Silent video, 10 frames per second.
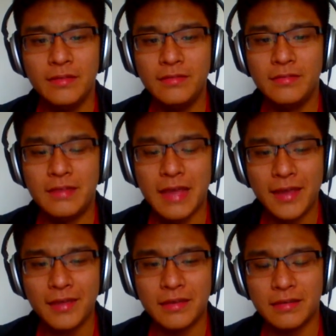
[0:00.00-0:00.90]
this
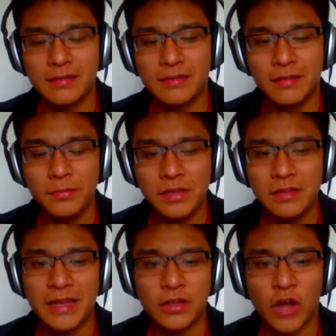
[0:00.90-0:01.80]
deck is
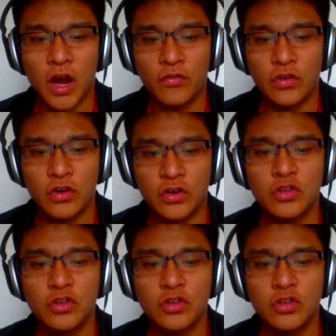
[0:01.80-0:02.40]
something that can offer